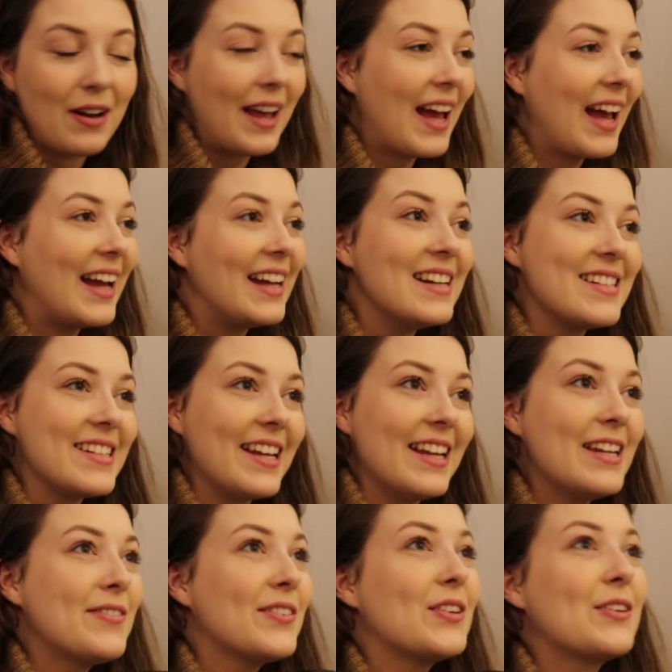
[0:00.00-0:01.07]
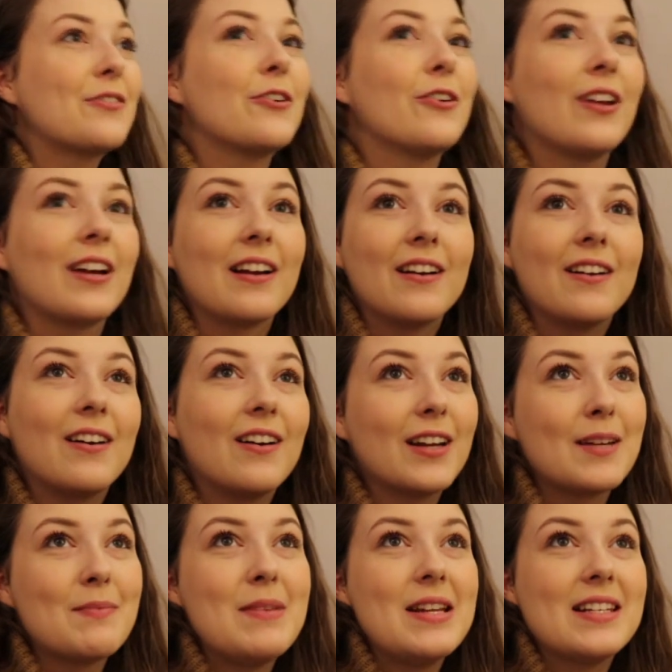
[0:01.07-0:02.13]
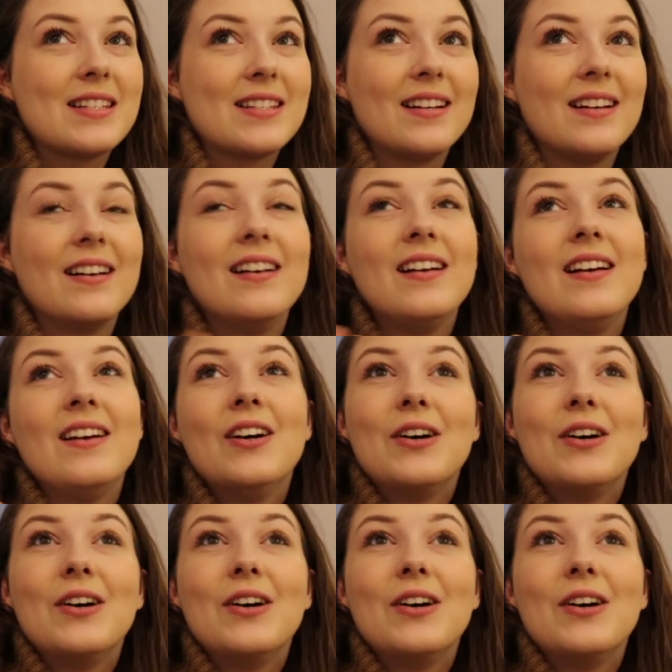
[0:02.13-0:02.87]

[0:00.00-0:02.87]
I hate it. Even though I've got like a garlic mincer,